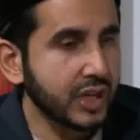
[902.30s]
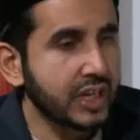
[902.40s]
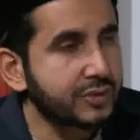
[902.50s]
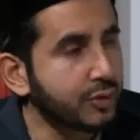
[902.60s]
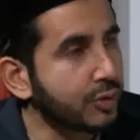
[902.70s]
get
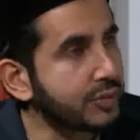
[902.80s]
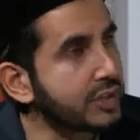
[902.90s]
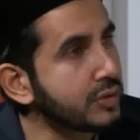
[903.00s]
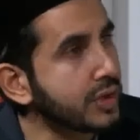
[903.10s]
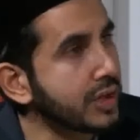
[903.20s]

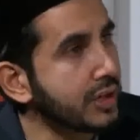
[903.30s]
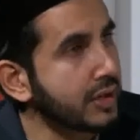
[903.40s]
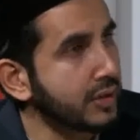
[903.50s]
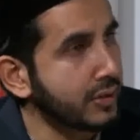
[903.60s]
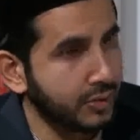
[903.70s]
transformed into a,
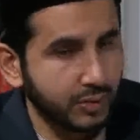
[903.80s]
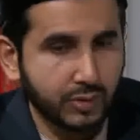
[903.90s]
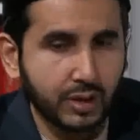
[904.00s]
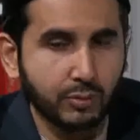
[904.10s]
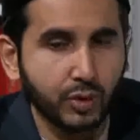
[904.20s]
you
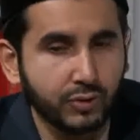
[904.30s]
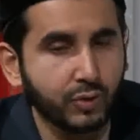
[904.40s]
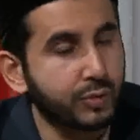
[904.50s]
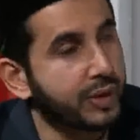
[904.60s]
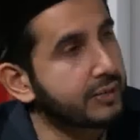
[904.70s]
know, a book
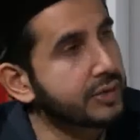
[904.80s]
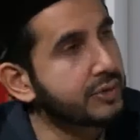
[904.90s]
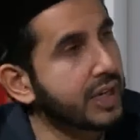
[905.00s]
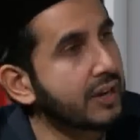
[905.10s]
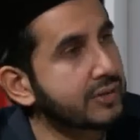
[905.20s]
format
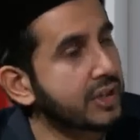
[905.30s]
which we